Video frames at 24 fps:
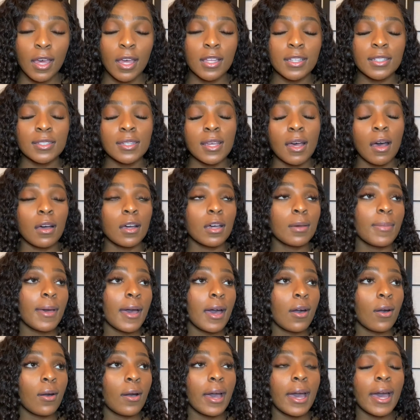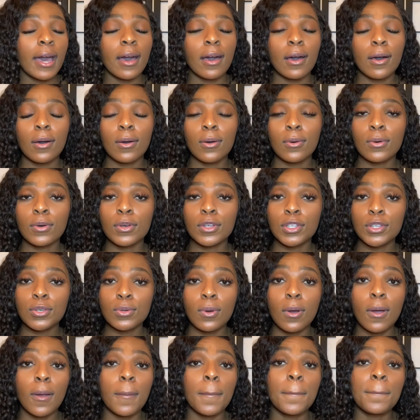Talk about how you
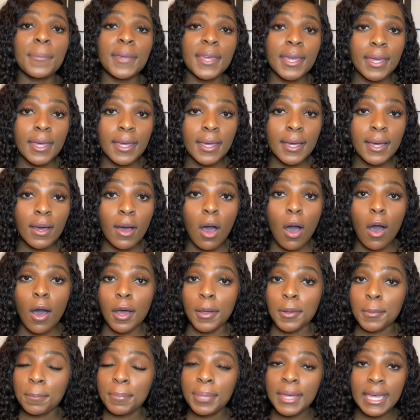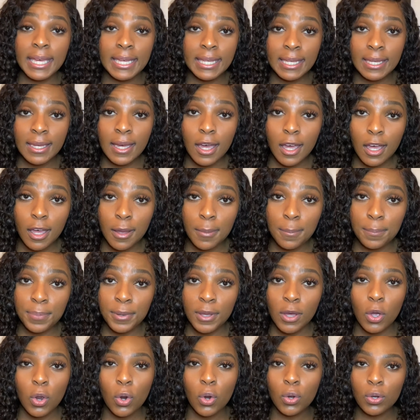are big on picking up
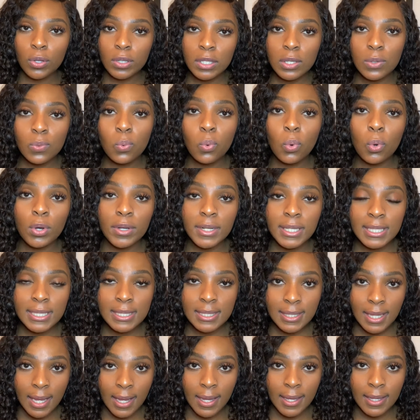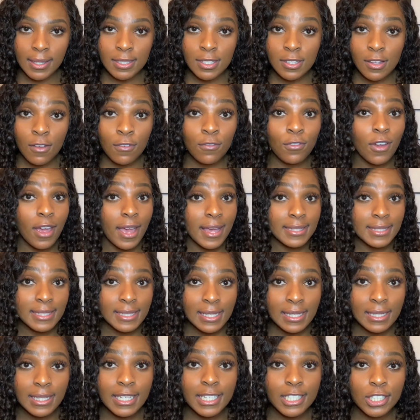early warning signs for
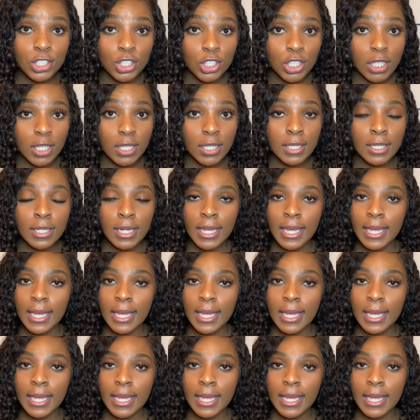escalation,